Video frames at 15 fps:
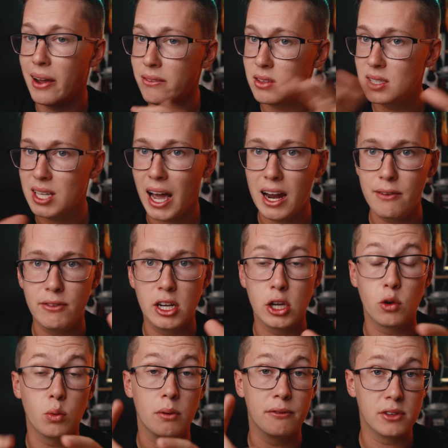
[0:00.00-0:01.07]
I have an entire
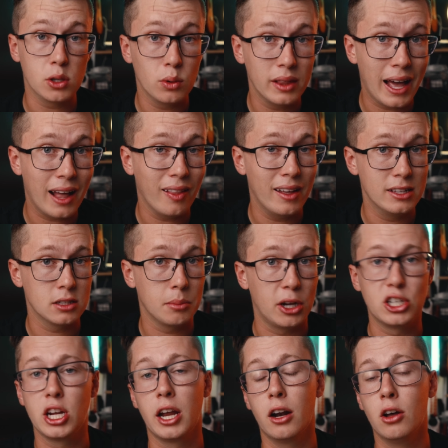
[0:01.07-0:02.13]
video reviewing that lens on my
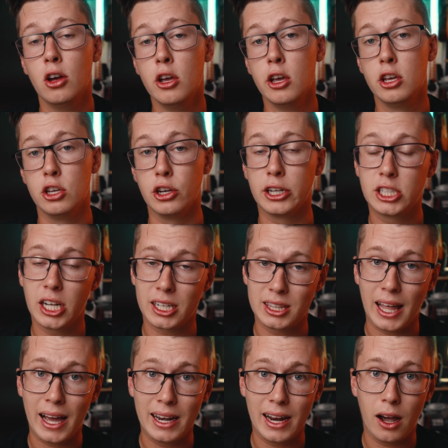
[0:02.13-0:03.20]
channel. You can check
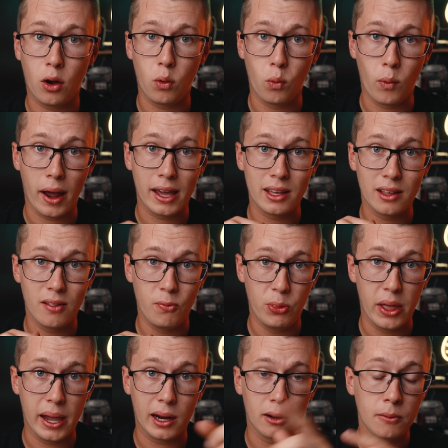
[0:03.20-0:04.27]
that out right
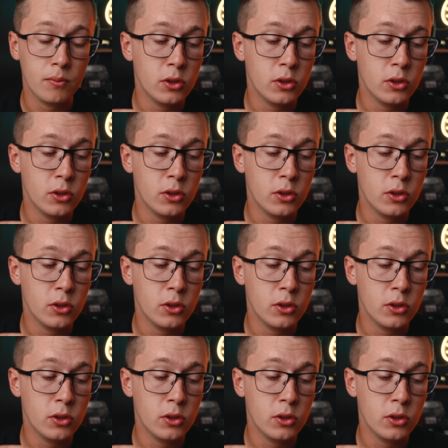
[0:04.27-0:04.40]
there.